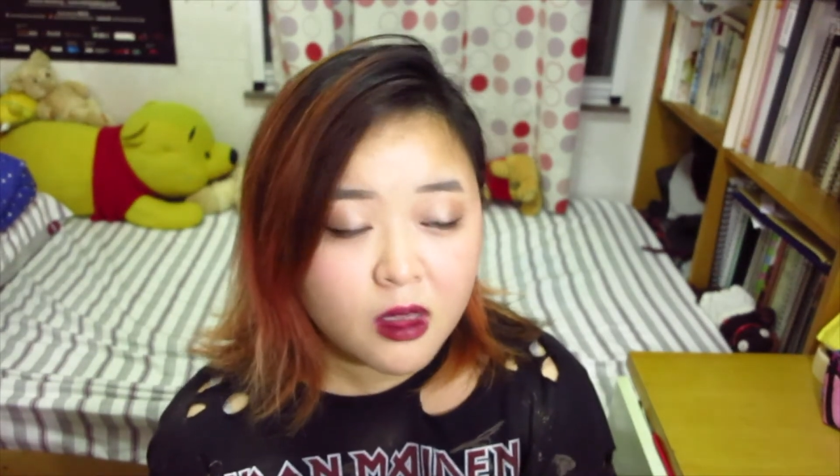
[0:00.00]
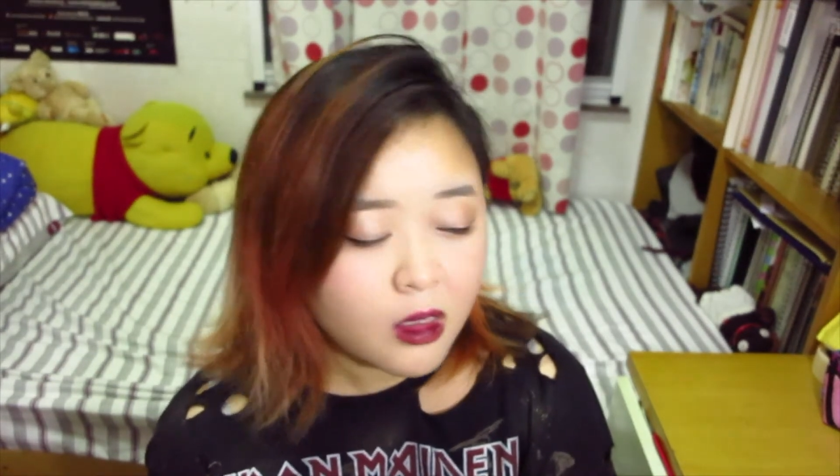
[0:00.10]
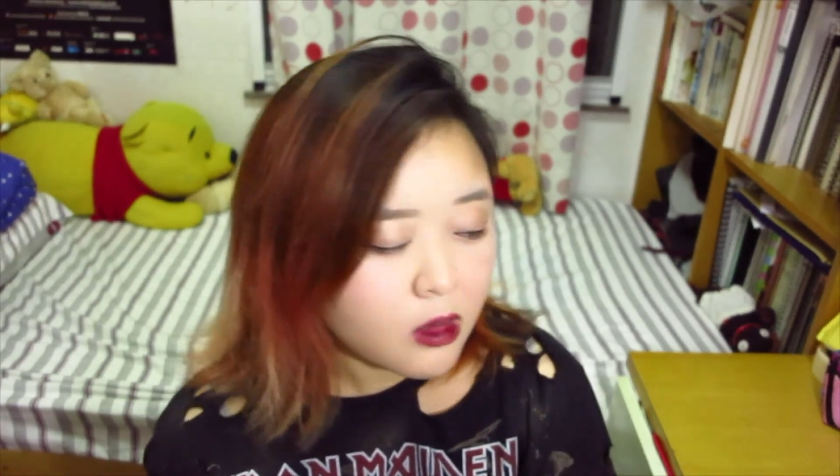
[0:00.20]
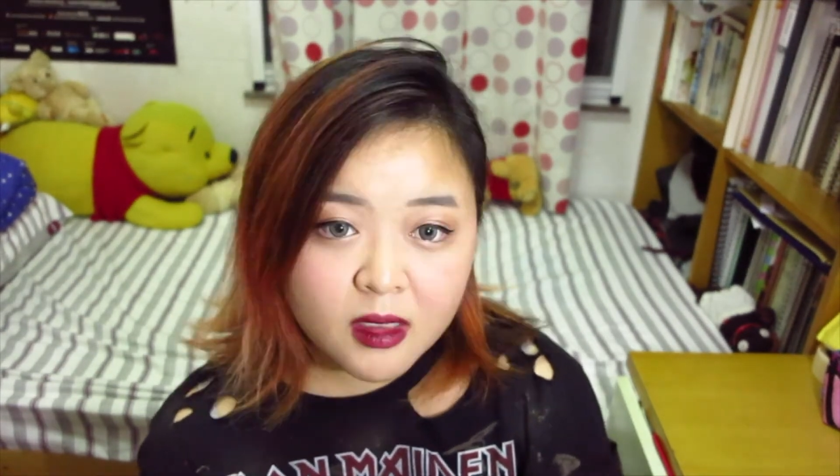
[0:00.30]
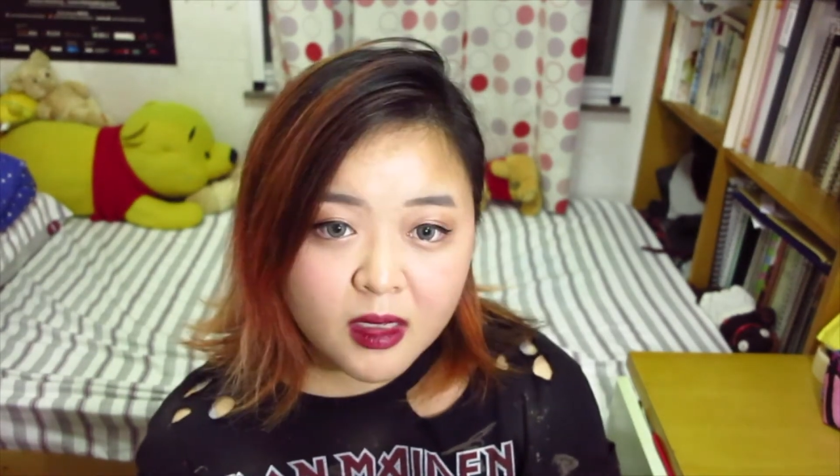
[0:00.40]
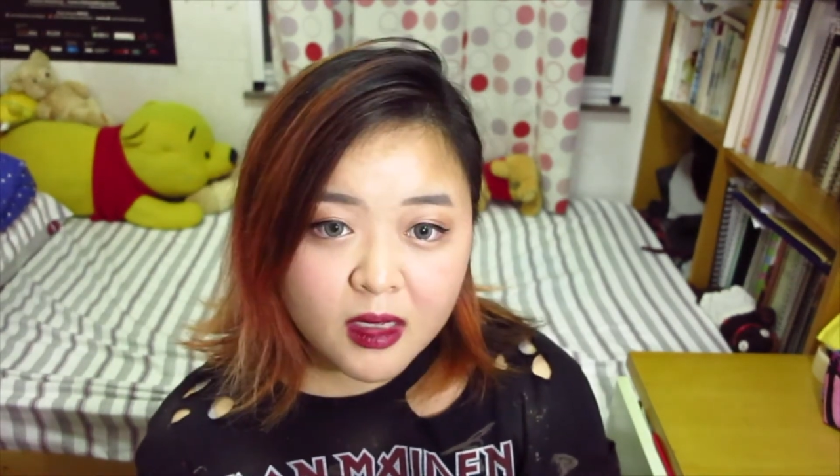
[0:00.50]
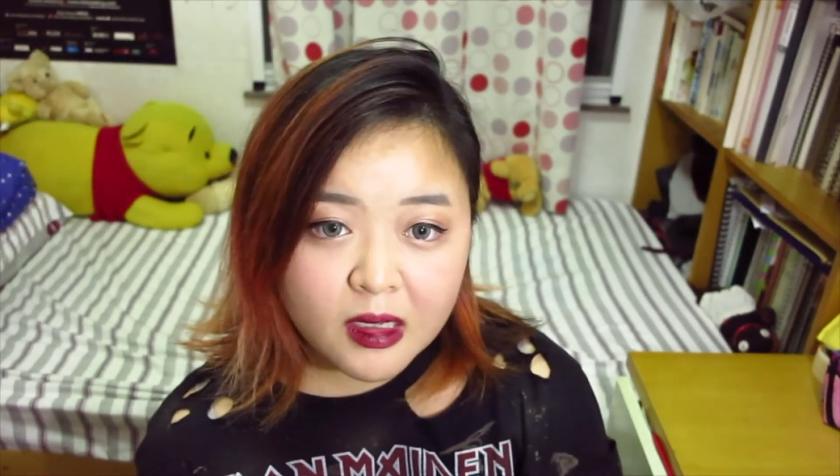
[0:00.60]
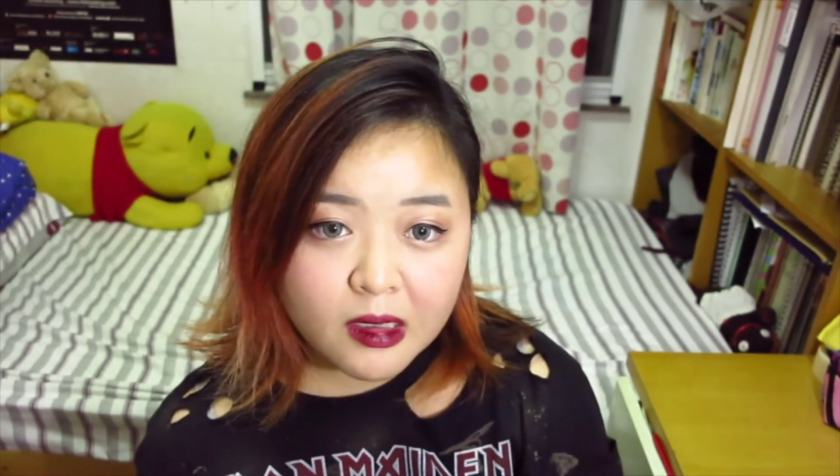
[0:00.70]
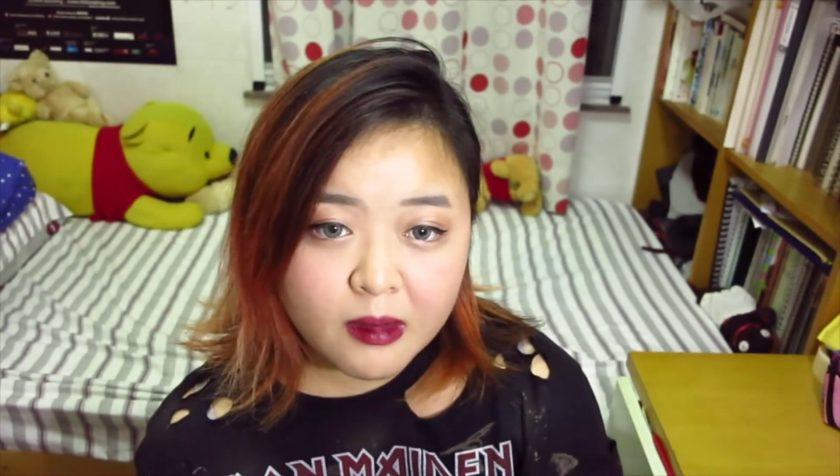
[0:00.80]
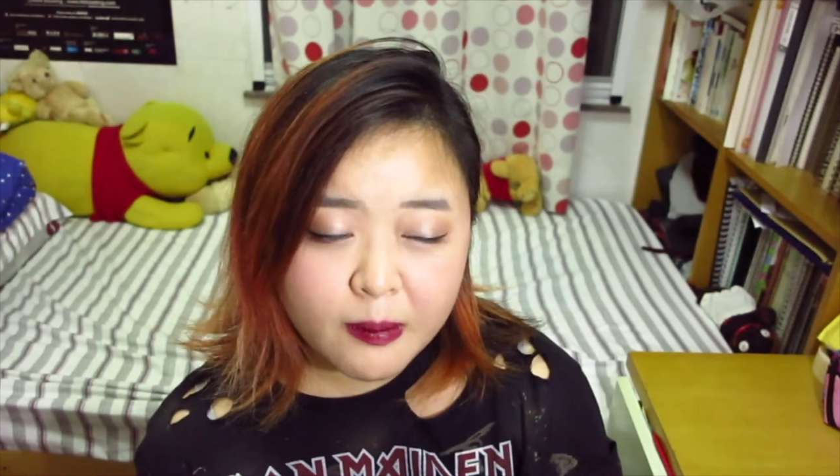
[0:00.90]
that
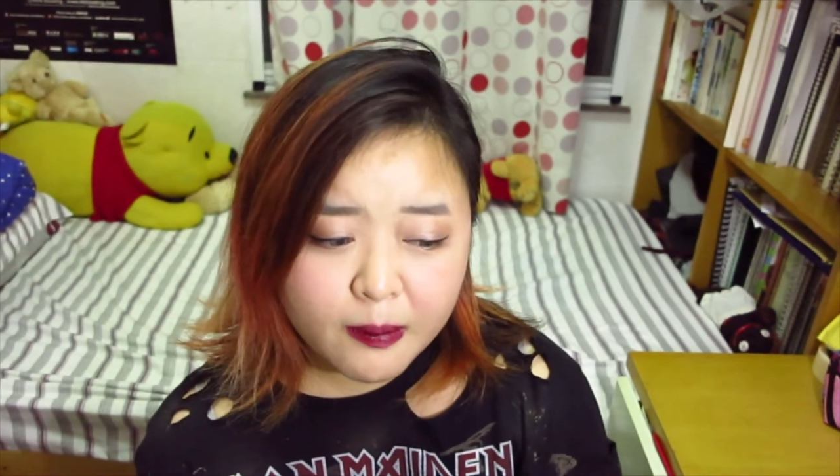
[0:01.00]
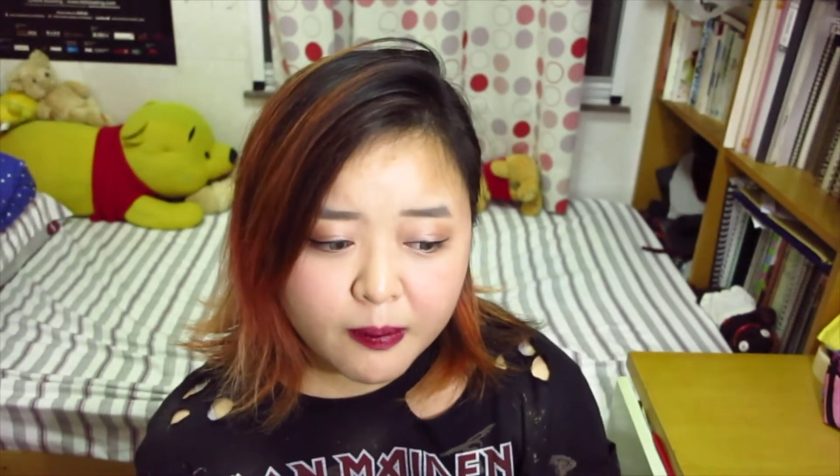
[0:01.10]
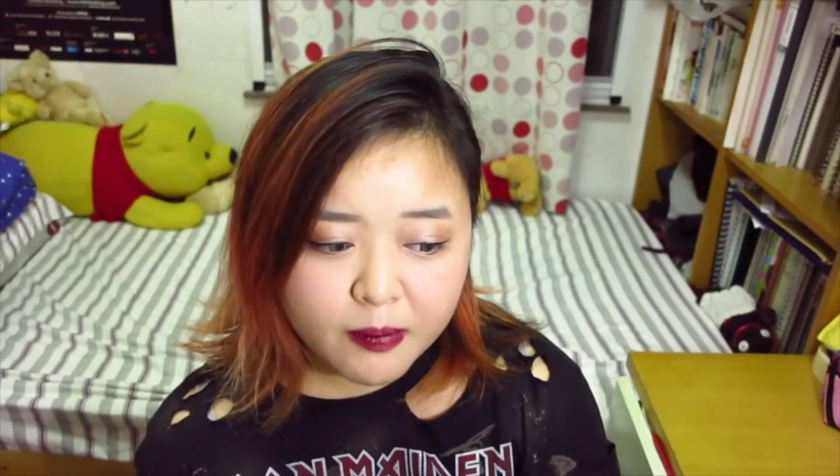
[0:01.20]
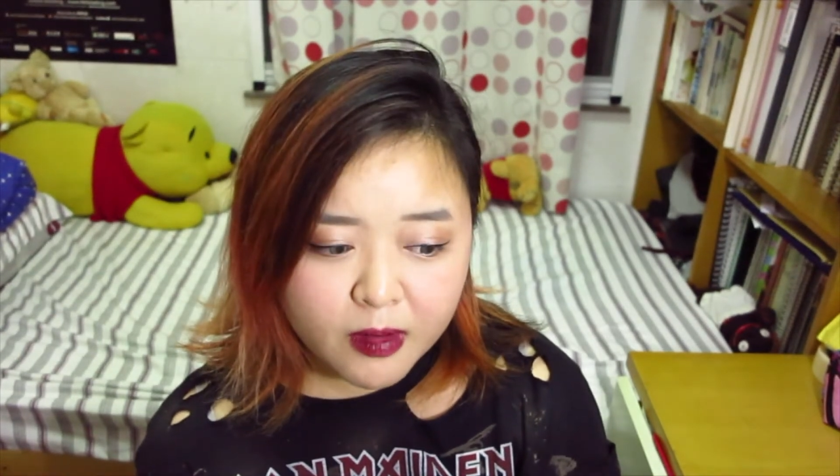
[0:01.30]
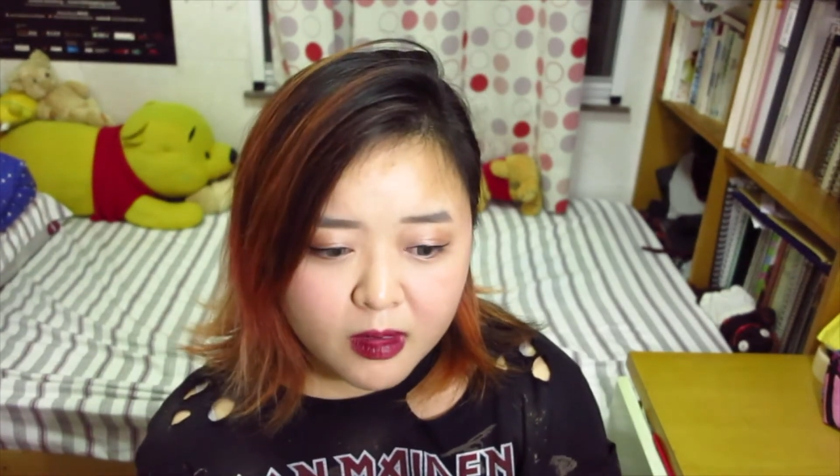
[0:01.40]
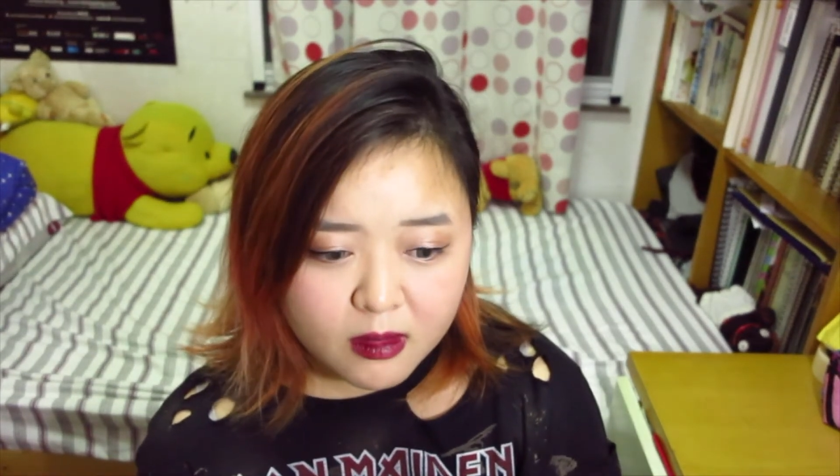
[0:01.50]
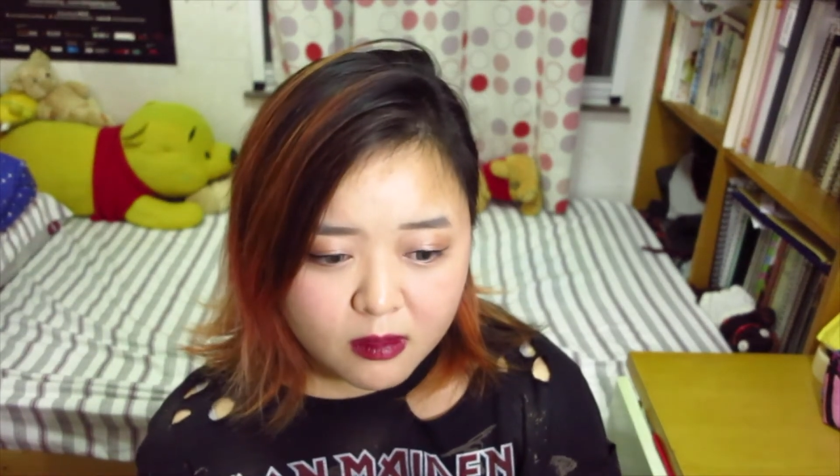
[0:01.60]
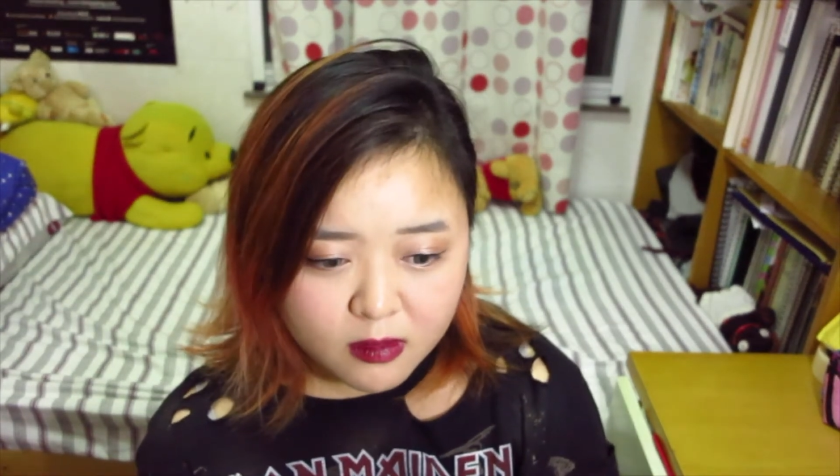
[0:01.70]
um but